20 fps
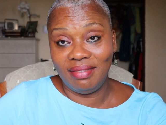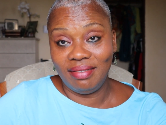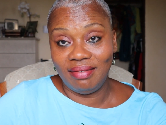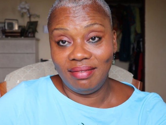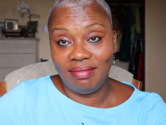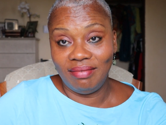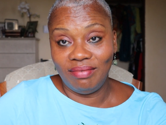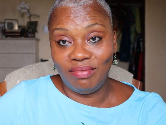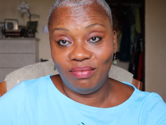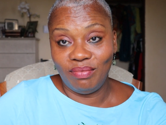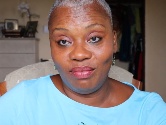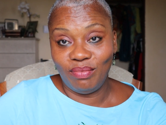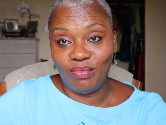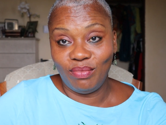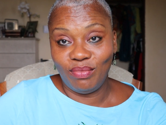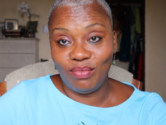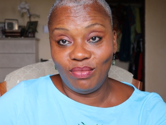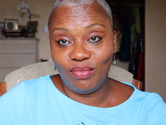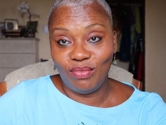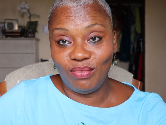
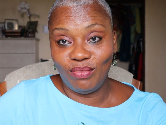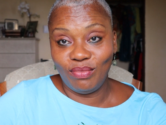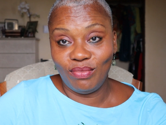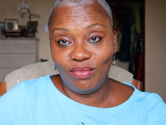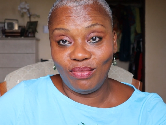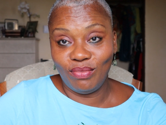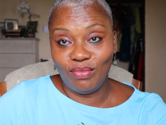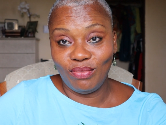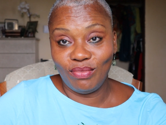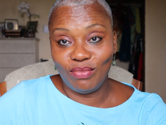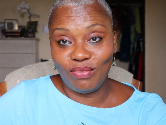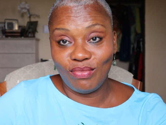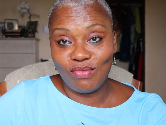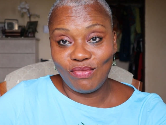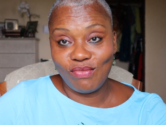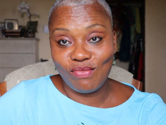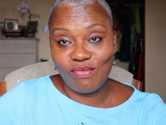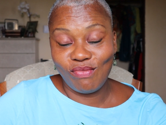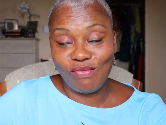(silence)